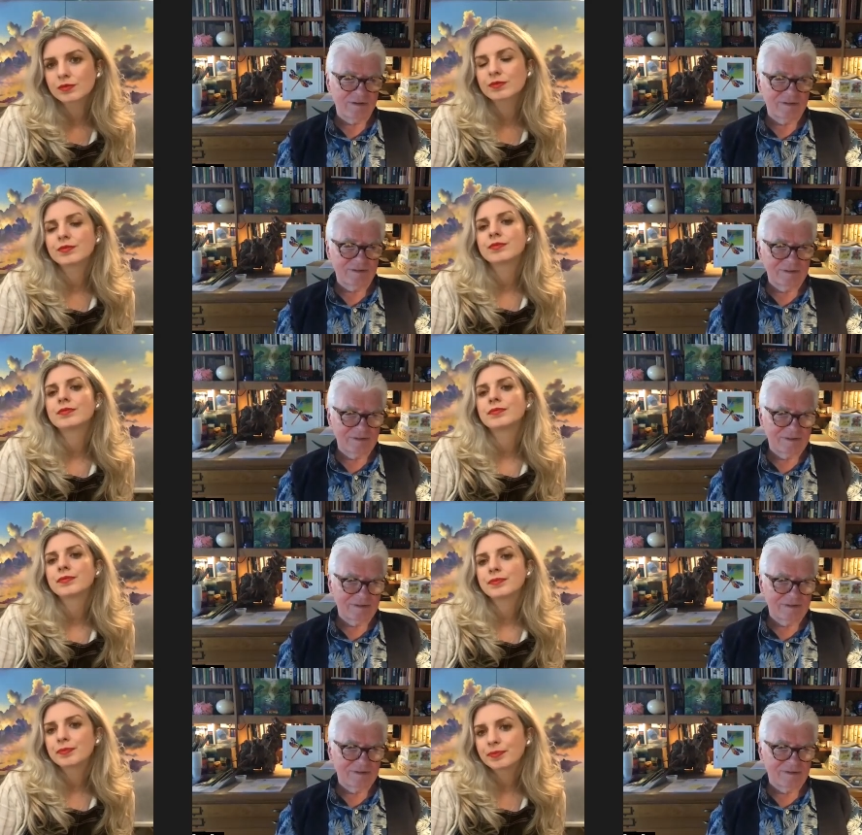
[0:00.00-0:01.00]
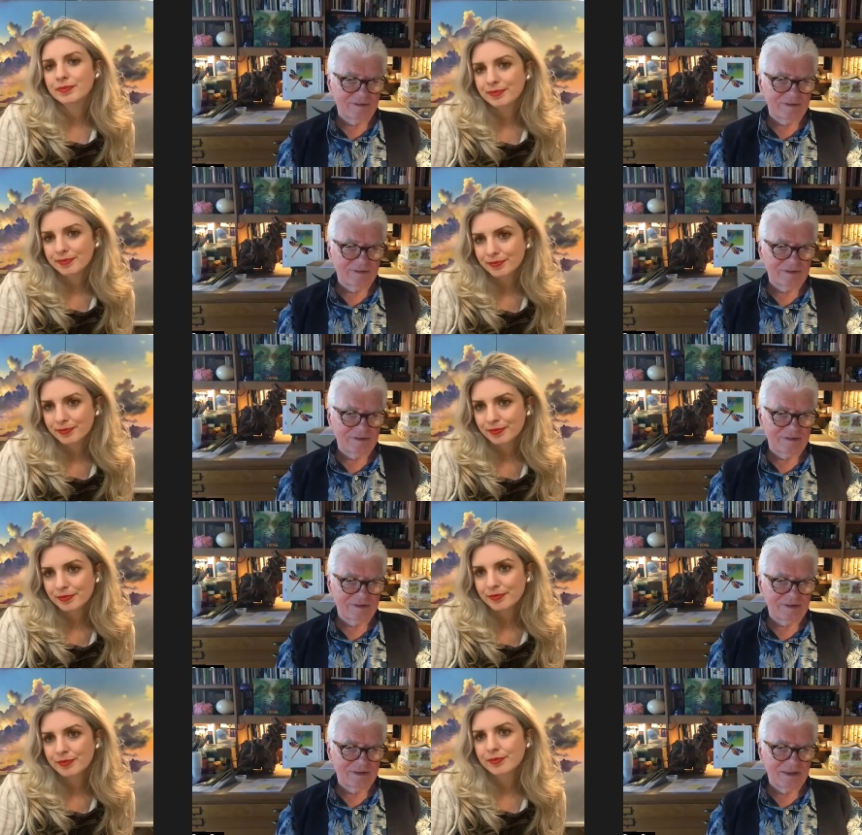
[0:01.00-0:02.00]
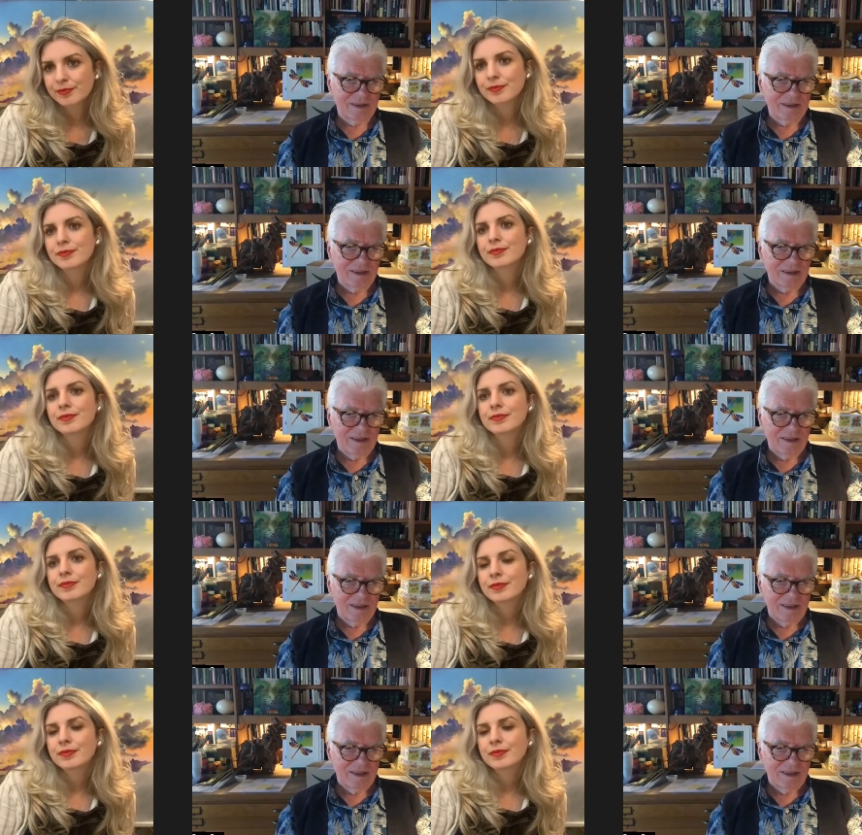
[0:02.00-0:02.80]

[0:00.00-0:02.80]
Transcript: (no one is talking)